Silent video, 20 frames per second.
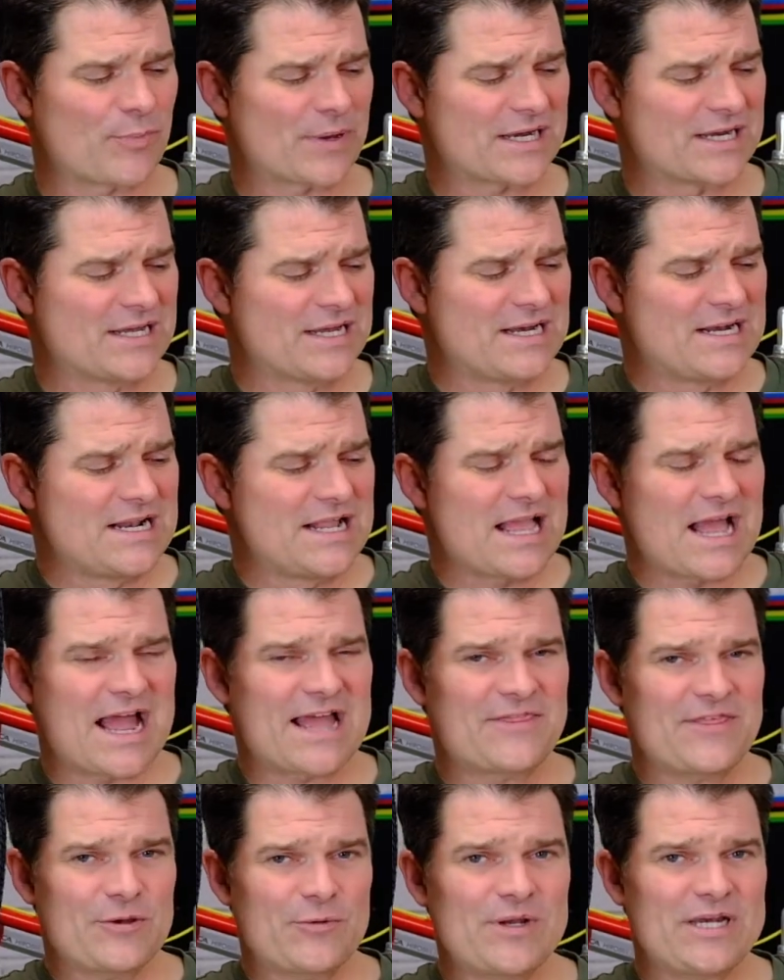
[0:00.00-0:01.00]
But
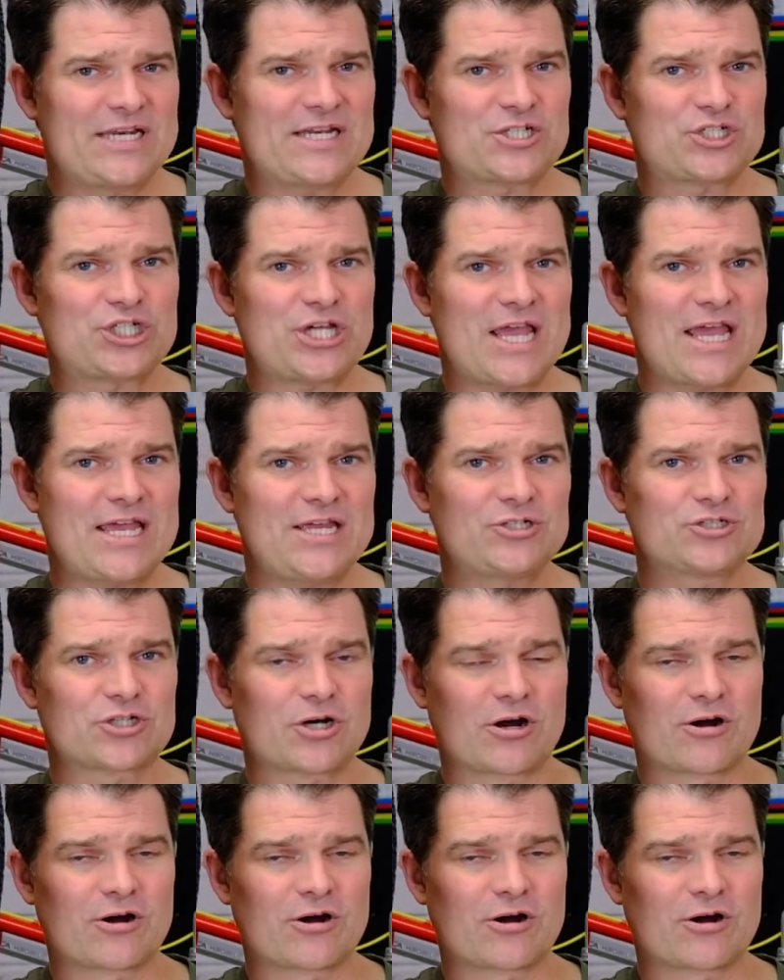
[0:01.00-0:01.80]
I think we need to change